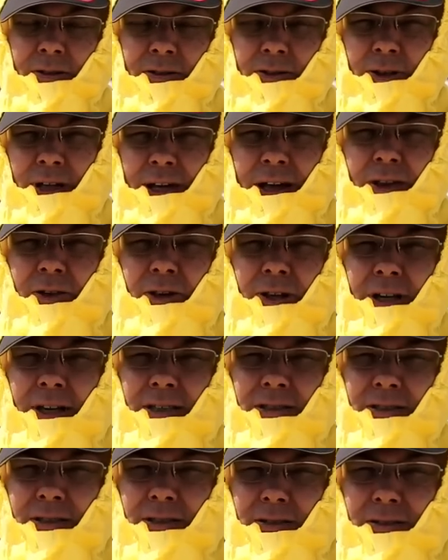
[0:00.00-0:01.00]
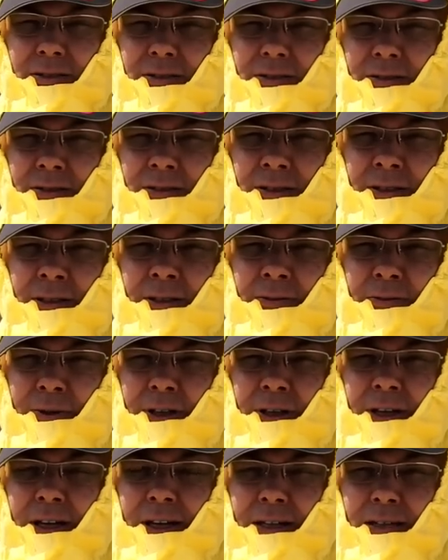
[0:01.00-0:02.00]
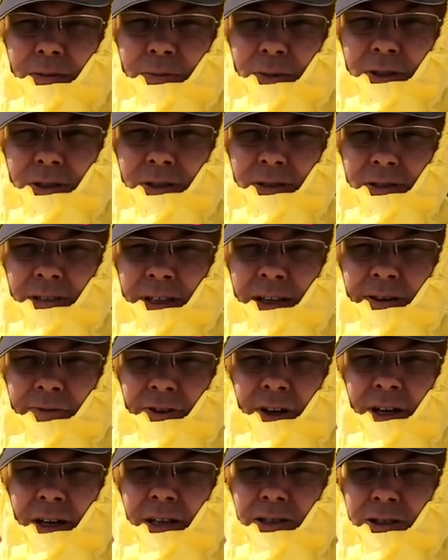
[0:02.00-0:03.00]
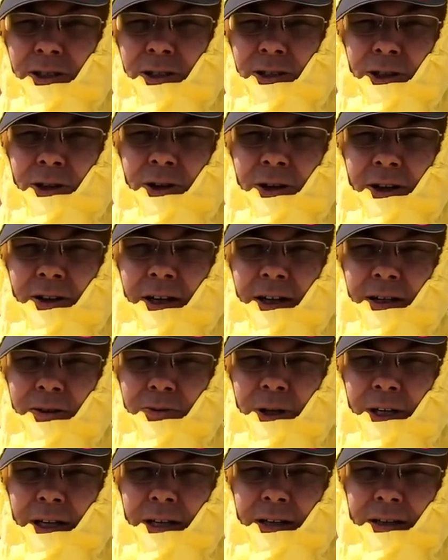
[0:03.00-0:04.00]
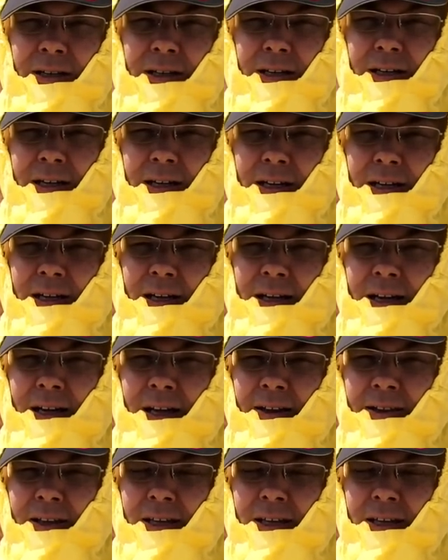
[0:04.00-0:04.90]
togetherness with the animals. They feel secure that way. And